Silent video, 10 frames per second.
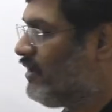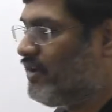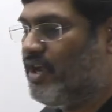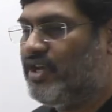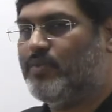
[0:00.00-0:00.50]

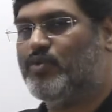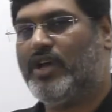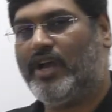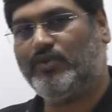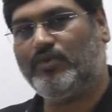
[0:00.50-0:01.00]
negative
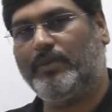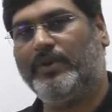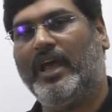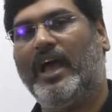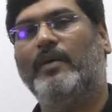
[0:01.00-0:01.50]
charge will
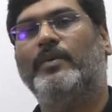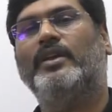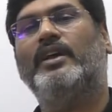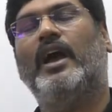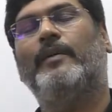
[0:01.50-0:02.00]
be having
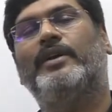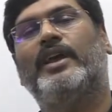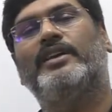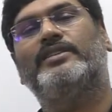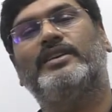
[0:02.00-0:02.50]

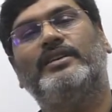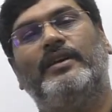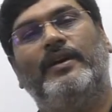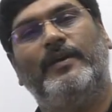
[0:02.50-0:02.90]
hybridization